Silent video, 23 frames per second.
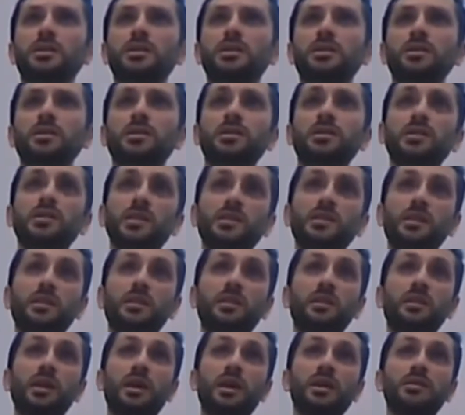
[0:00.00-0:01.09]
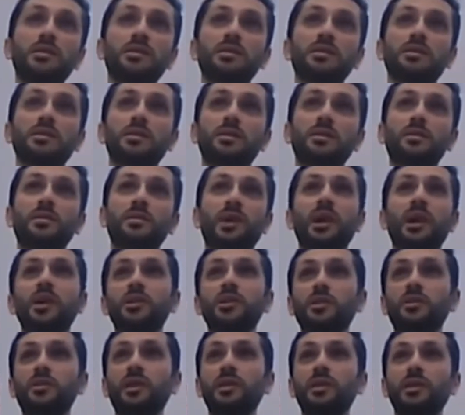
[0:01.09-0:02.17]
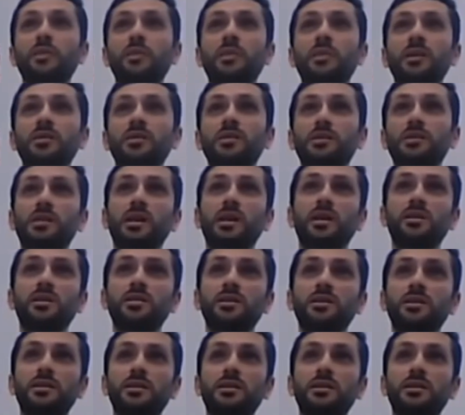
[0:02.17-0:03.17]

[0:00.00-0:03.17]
So this is the third priority of AhlulBayt society.